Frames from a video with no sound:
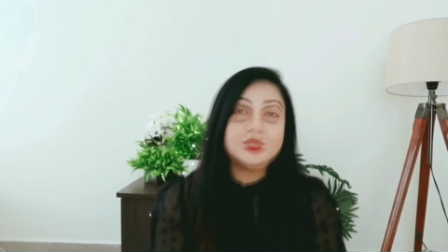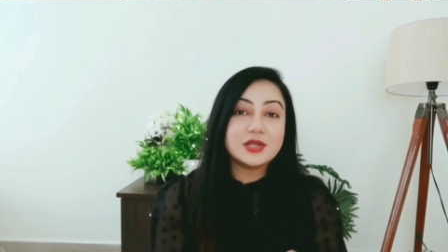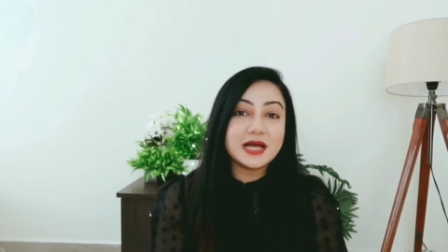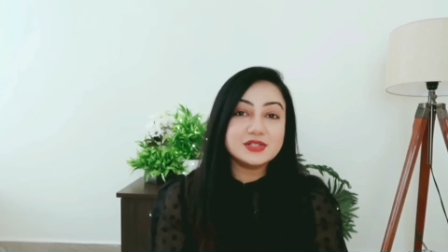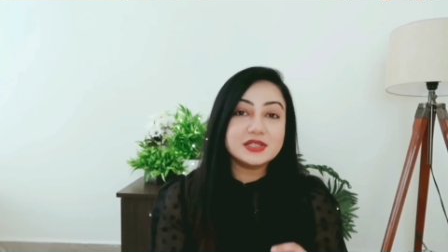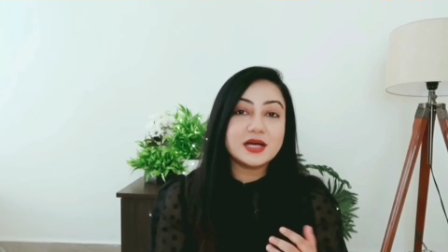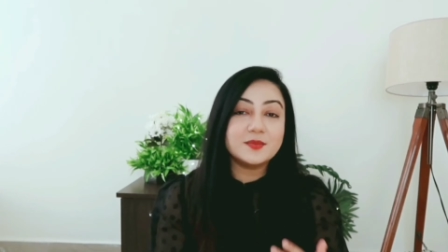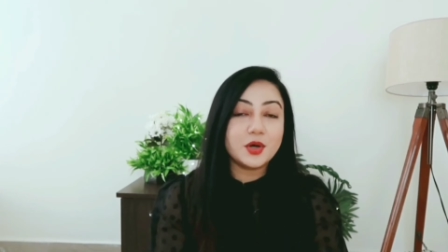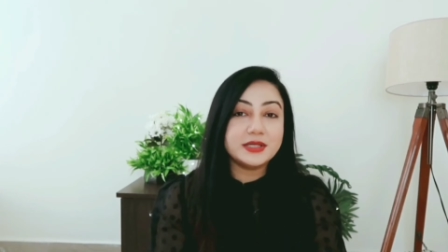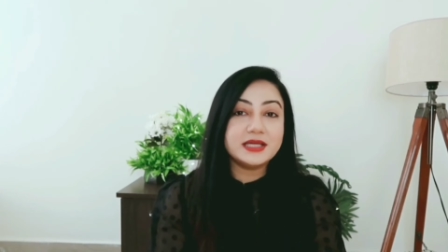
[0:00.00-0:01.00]
The collagen in
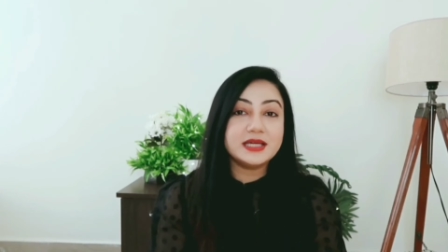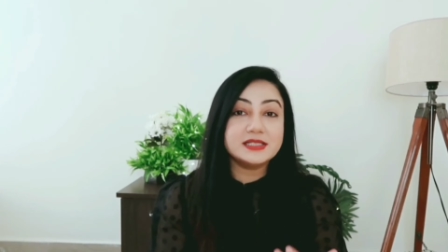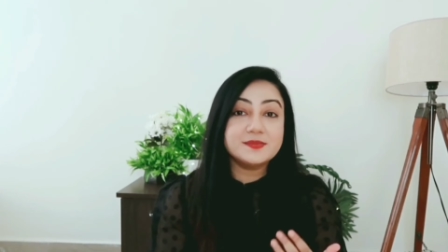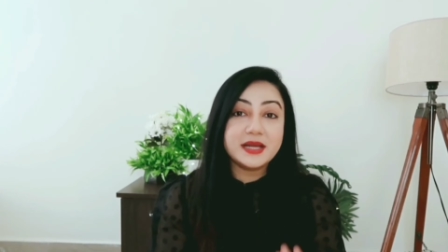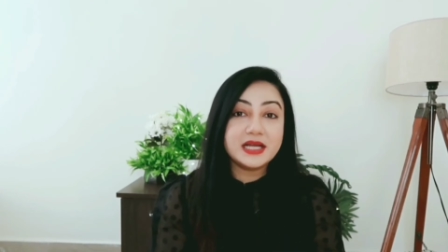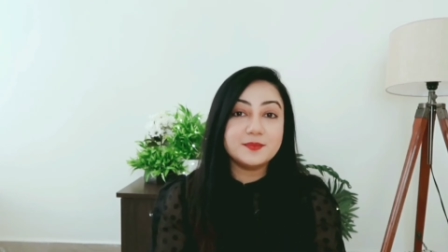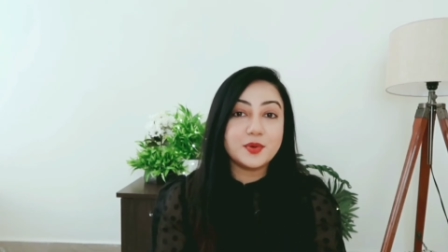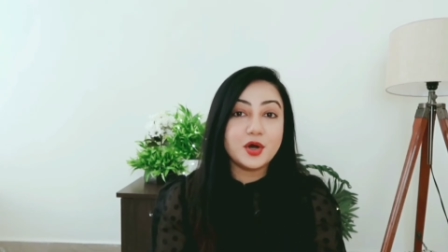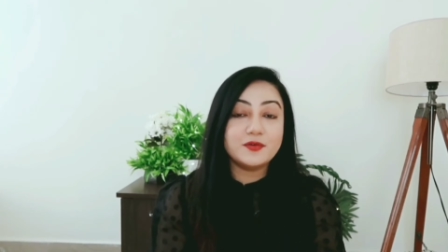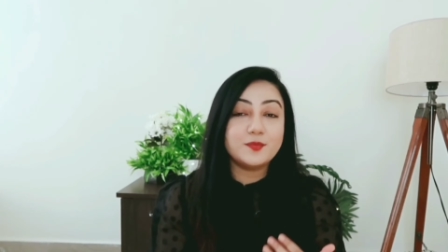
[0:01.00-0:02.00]
our body is made up
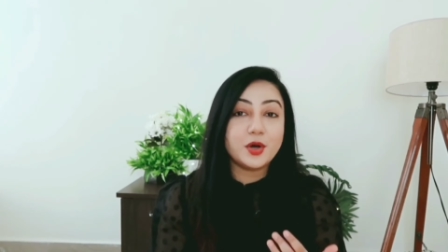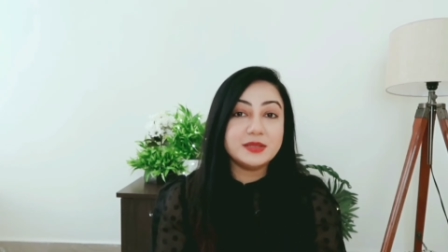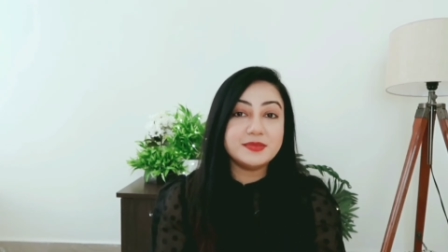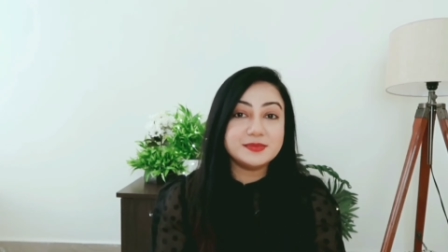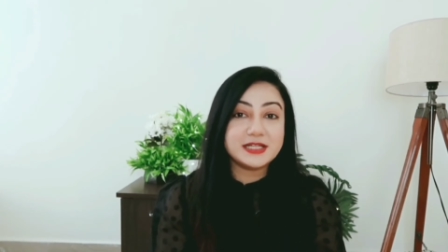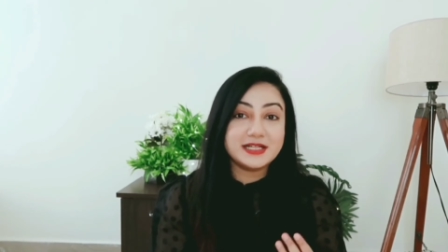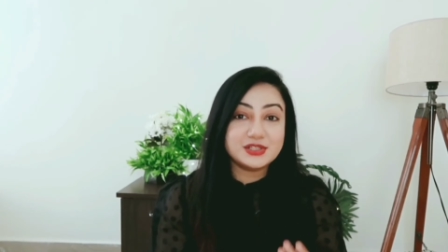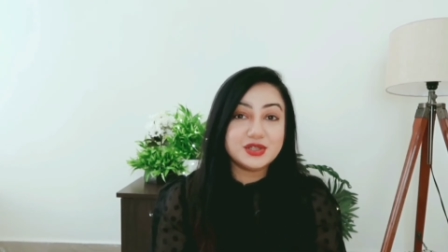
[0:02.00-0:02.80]
of polypeptides.